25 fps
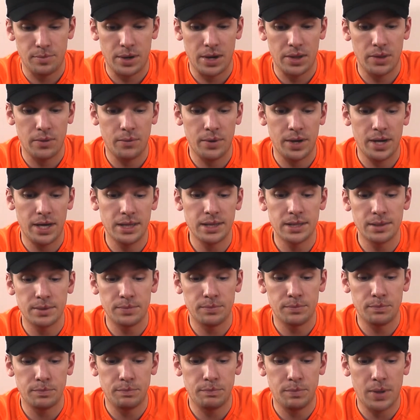By the way,
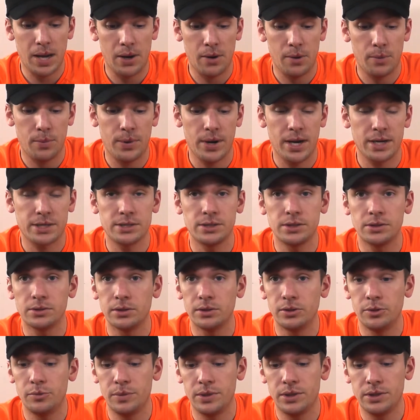the Power
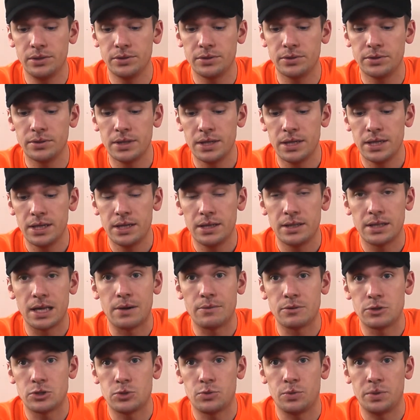Practical Luminoodle,
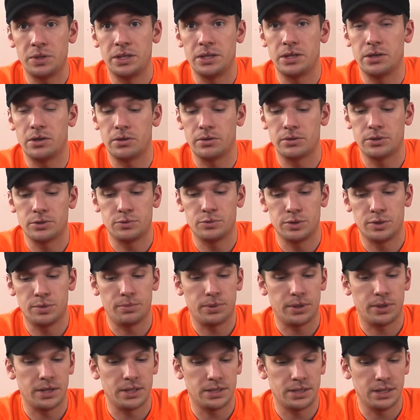that was $20 was the
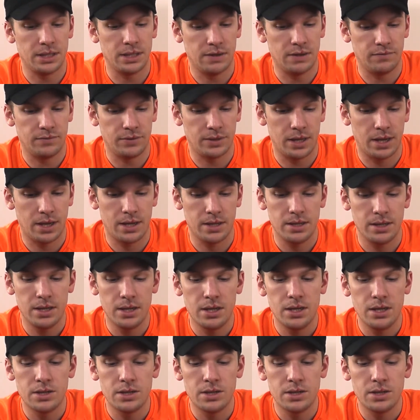price they give for that.